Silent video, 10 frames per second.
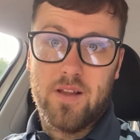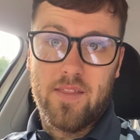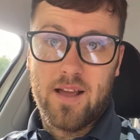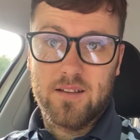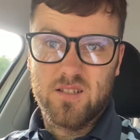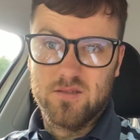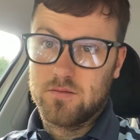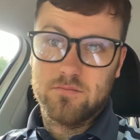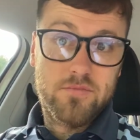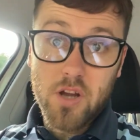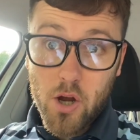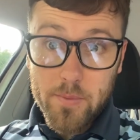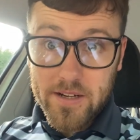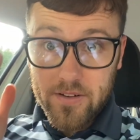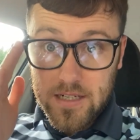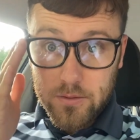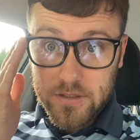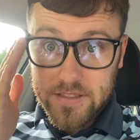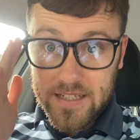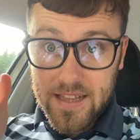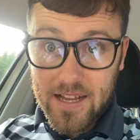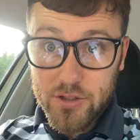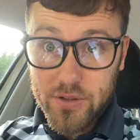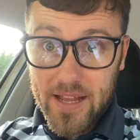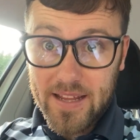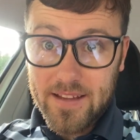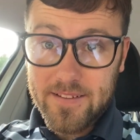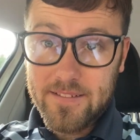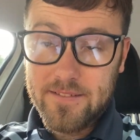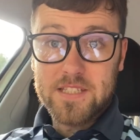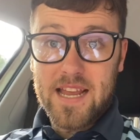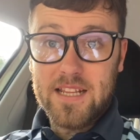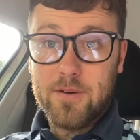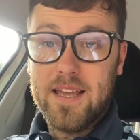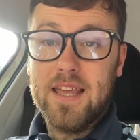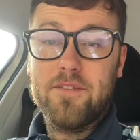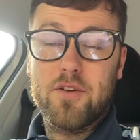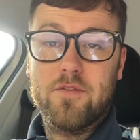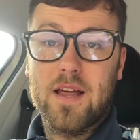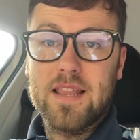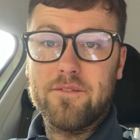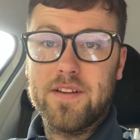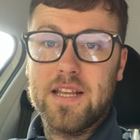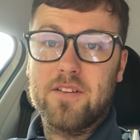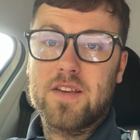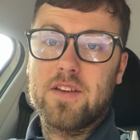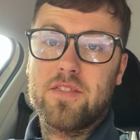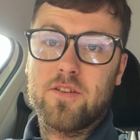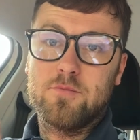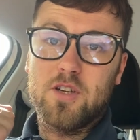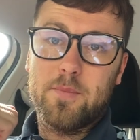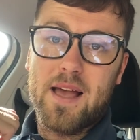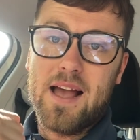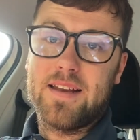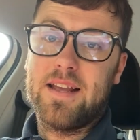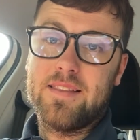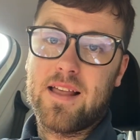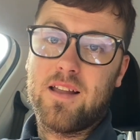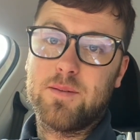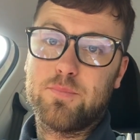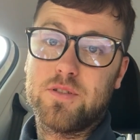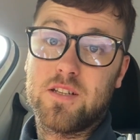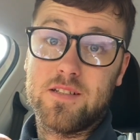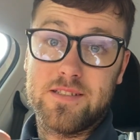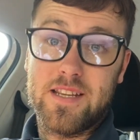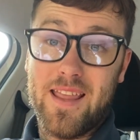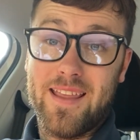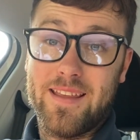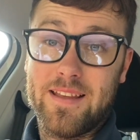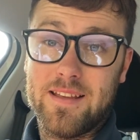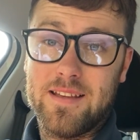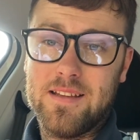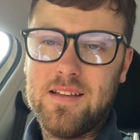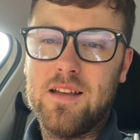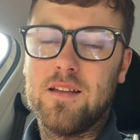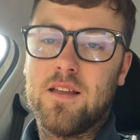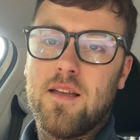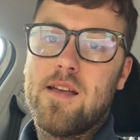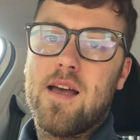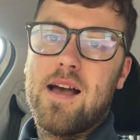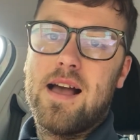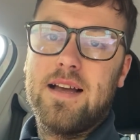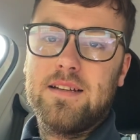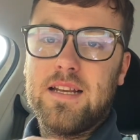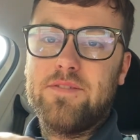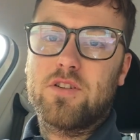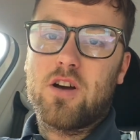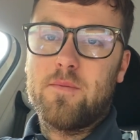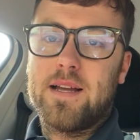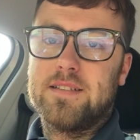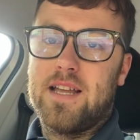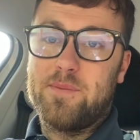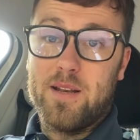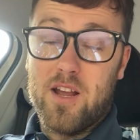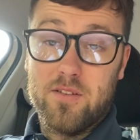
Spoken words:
like that, because nobody really wants to see that, do they? So anyway, if you've liked that video, give it a thumbs up and hit that like button, ding, and leave a comment down below.